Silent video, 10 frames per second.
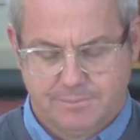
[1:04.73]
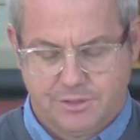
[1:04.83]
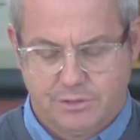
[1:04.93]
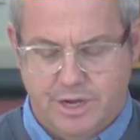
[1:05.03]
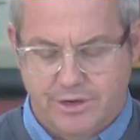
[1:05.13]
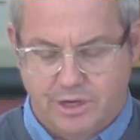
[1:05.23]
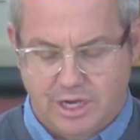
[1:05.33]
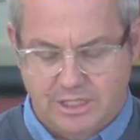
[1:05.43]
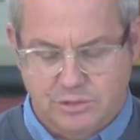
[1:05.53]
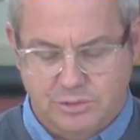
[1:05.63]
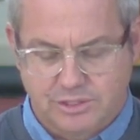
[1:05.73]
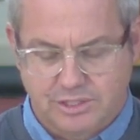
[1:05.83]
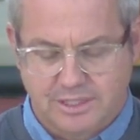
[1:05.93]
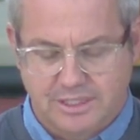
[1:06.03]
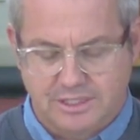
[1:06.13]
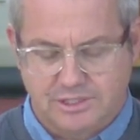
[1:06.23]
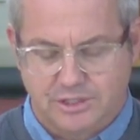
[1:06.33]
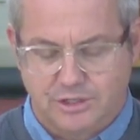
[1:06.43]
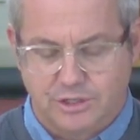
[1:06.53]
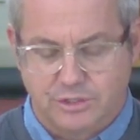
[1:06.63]
Your own eyes will see this,
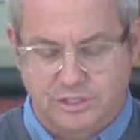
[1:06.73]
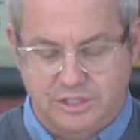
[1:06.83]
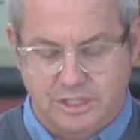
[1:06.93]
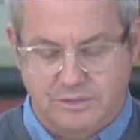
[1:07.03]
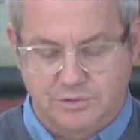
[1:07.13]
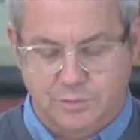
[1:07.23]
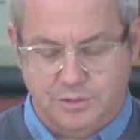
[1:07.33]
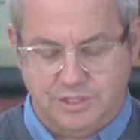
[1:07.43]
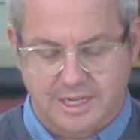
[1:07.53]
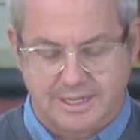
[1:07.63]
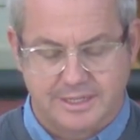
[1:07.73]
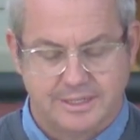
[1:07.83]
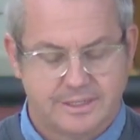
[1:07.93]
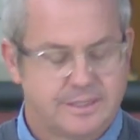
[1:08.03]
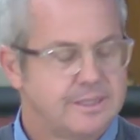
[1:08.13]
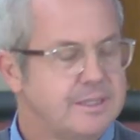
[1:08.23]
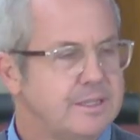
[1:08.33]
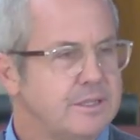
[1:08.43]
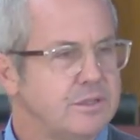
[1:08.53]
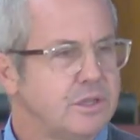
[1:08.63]
and you yourselves will say,
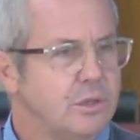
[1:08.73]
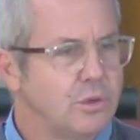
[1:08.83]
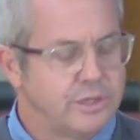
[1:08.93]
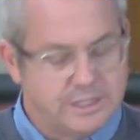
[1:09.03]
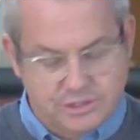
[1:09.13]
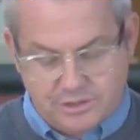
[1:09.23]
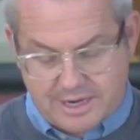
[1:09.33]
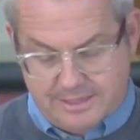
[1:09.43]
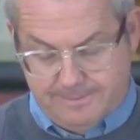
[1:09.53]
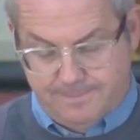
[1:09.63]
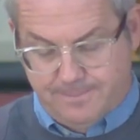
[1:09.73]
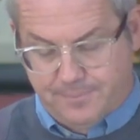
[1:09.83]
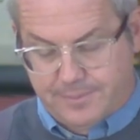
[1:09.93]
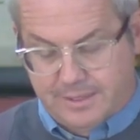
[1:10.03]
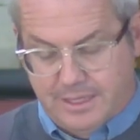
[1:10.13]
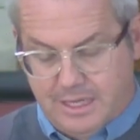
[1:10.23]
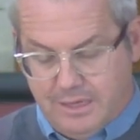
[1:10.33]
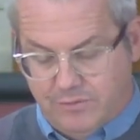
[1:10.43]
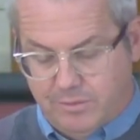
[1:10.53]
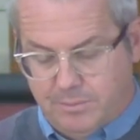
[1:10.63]
The Lord is great,
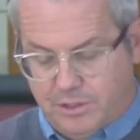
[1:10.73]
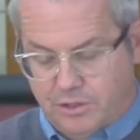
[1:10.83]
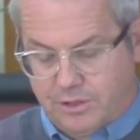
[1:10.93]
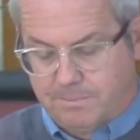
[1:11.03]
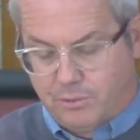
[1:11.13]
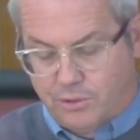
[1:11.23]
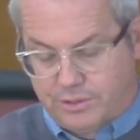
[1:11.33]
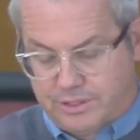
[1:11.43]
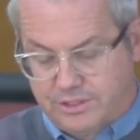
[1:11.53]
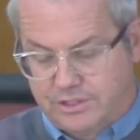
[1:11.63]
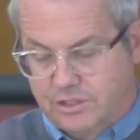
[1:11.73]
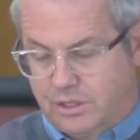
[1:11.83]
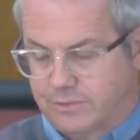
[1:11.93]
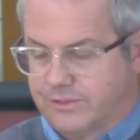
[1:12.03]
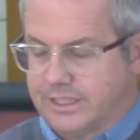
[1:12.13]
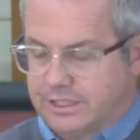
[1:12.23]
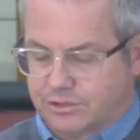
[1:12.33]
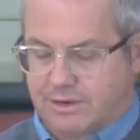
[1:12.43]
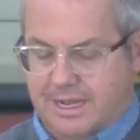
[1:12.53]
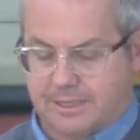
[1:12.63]
even beyond the borders of
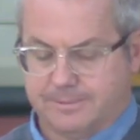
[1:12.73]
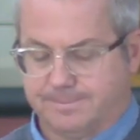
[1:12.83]
Israel.